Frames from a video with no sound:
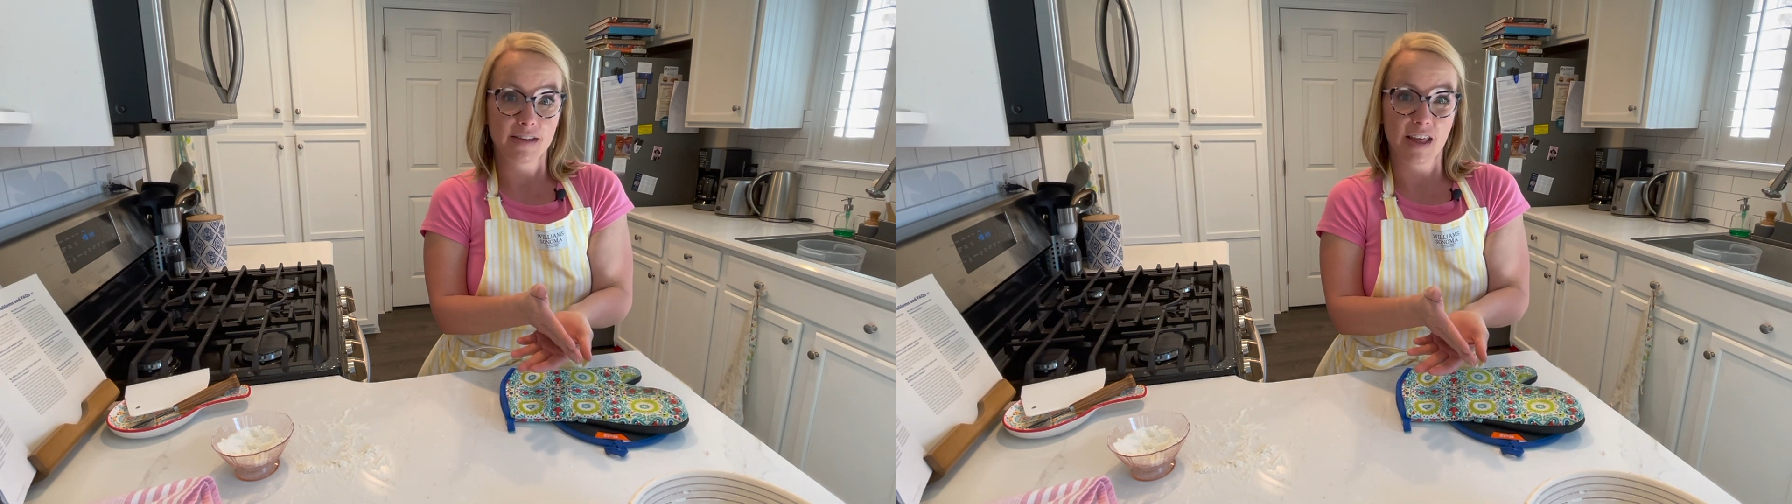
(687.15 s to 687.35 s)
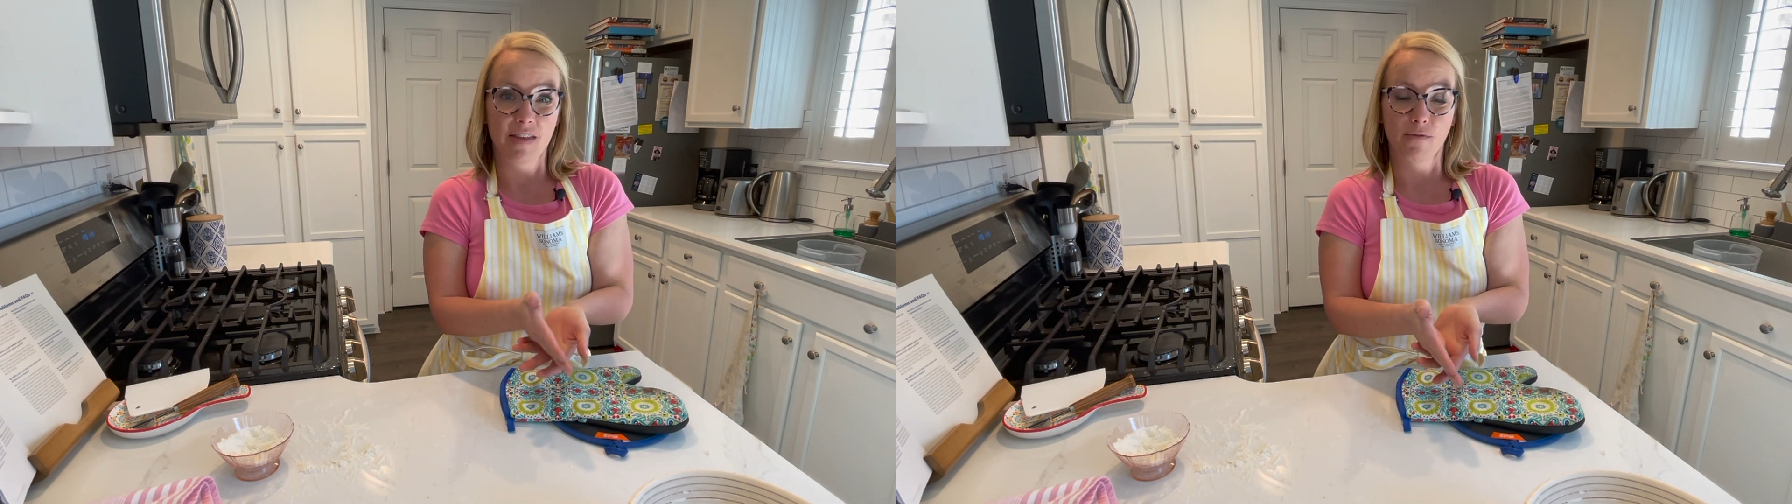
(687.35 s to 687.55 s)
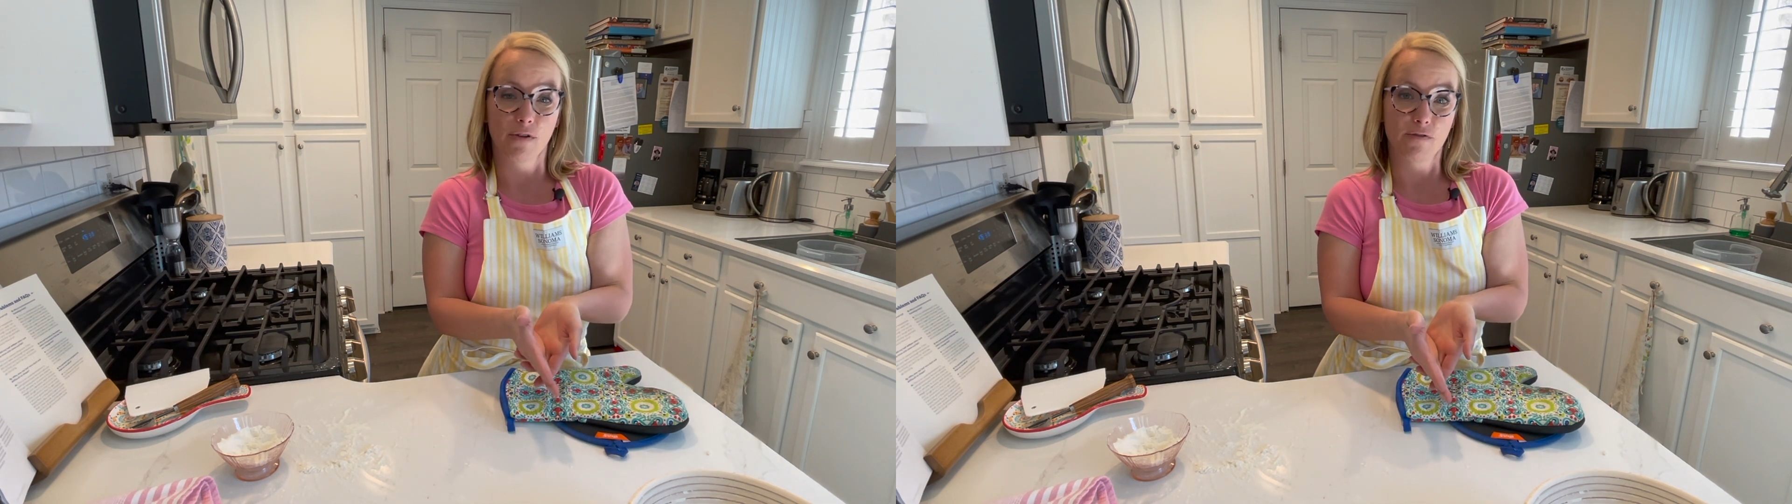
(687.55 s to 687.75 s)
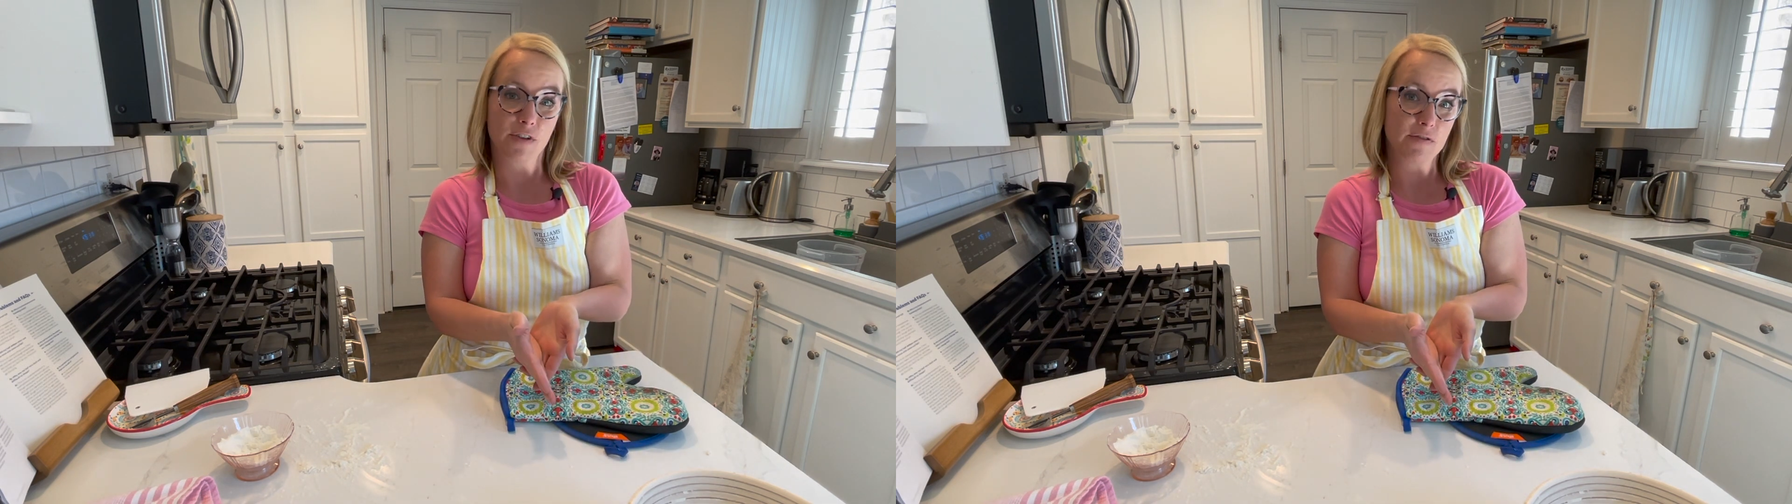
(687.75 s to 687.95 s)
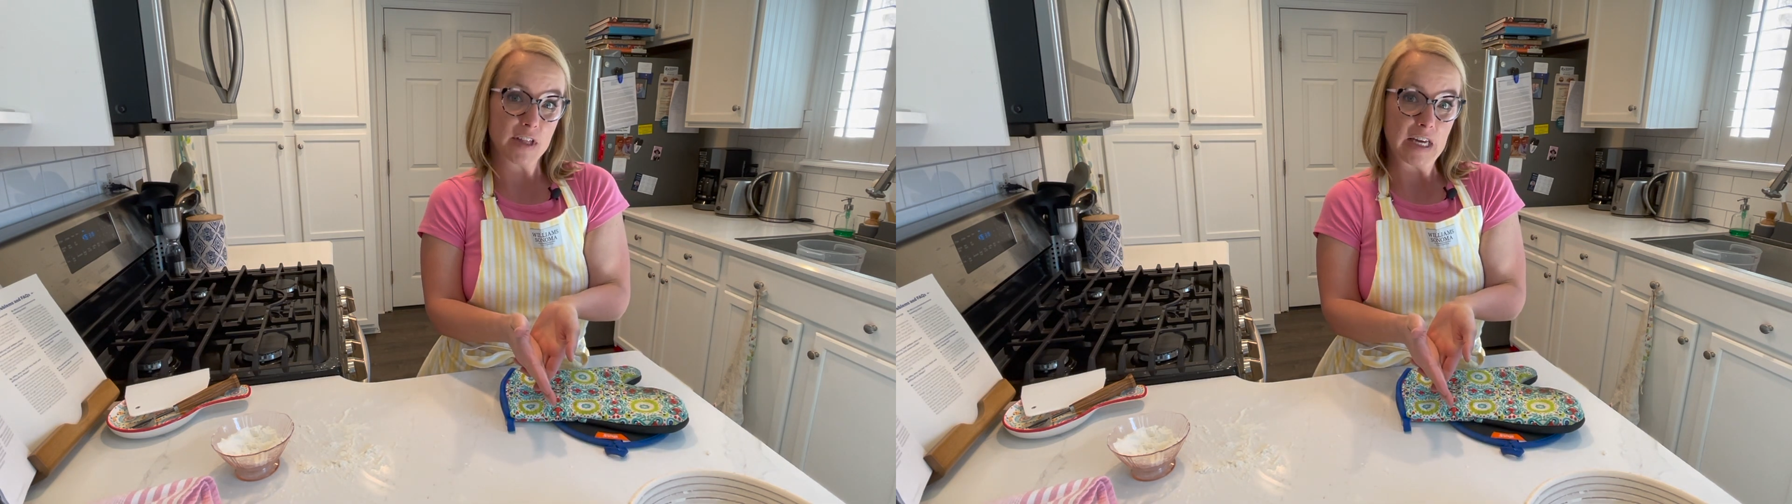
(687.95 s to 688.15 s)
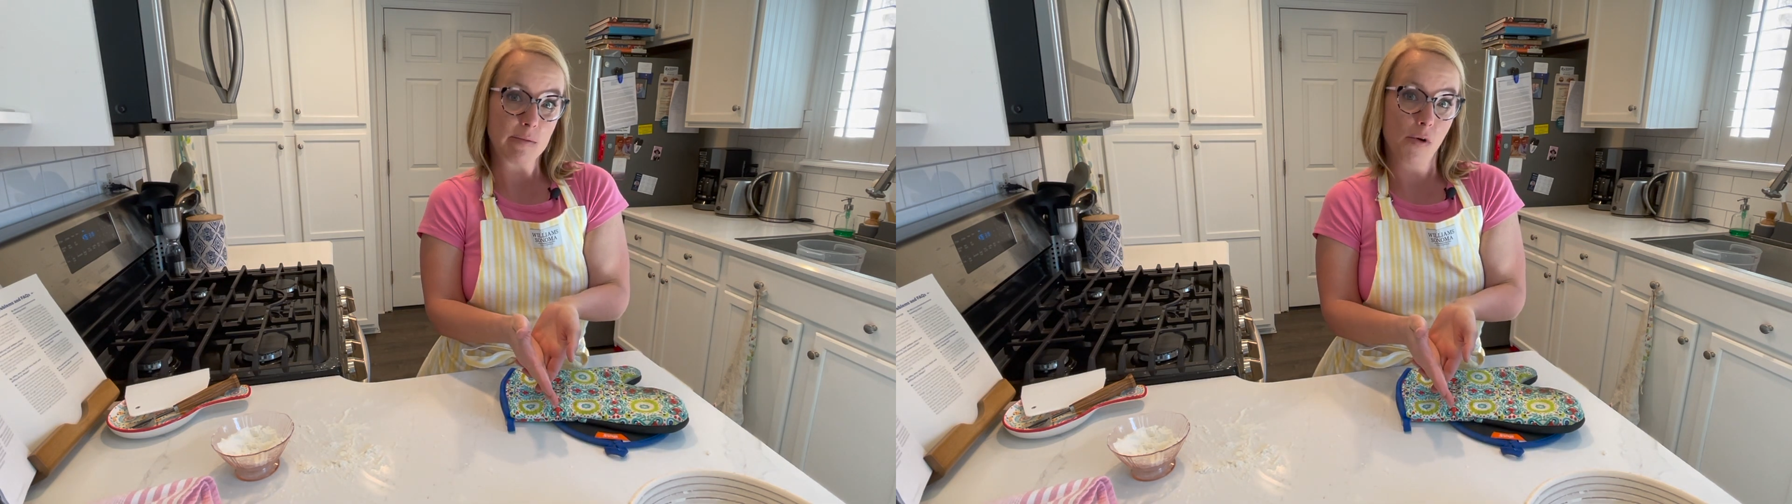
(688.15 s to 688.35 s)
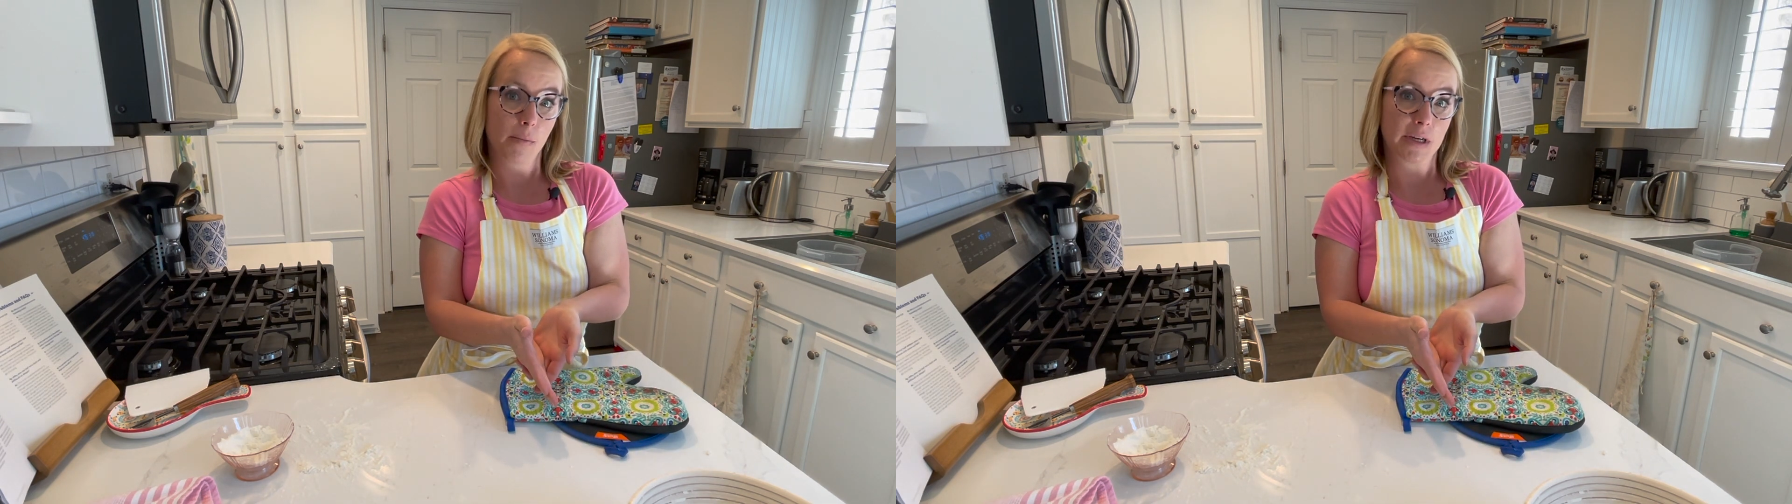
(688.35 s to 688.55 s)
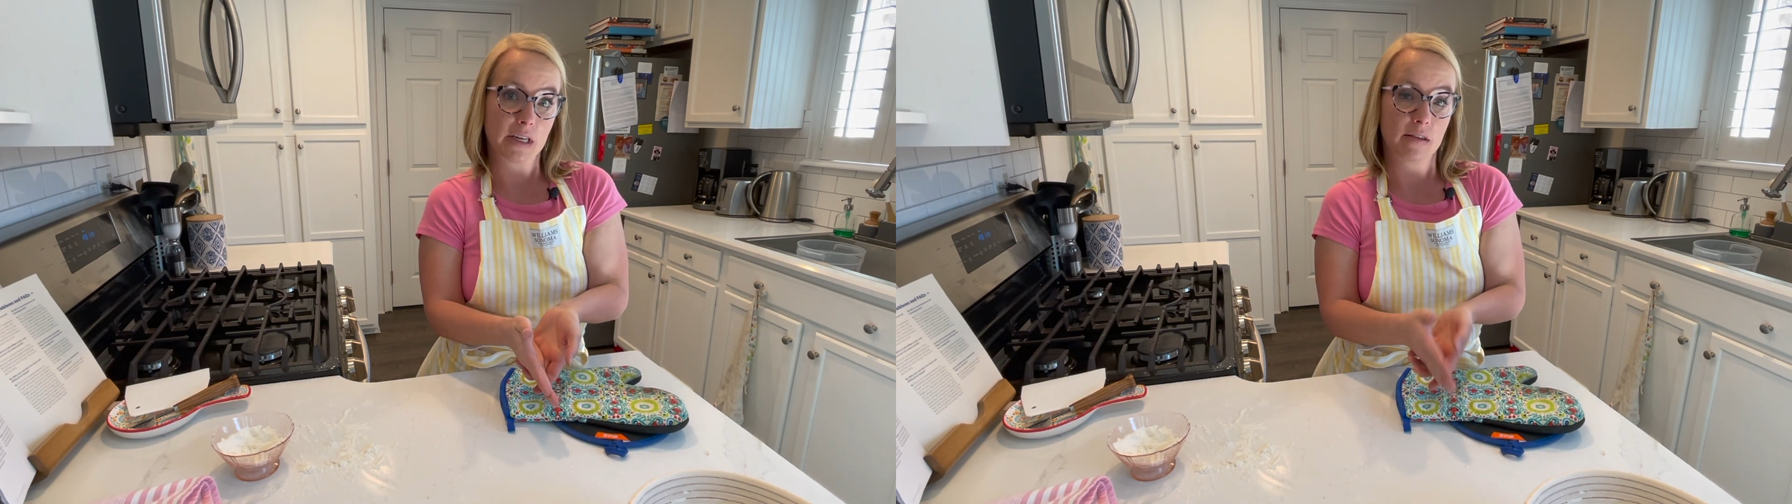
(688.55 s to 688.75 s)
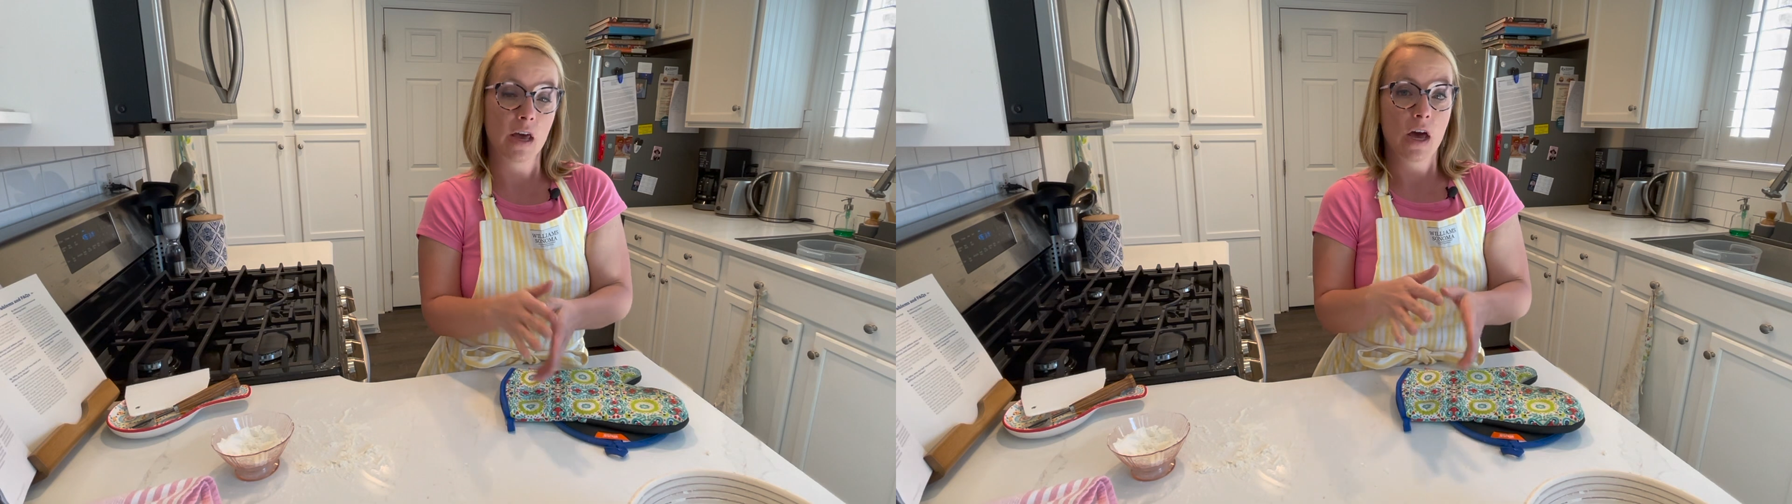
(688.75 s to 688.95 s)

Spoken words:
and then for 15 more minutes,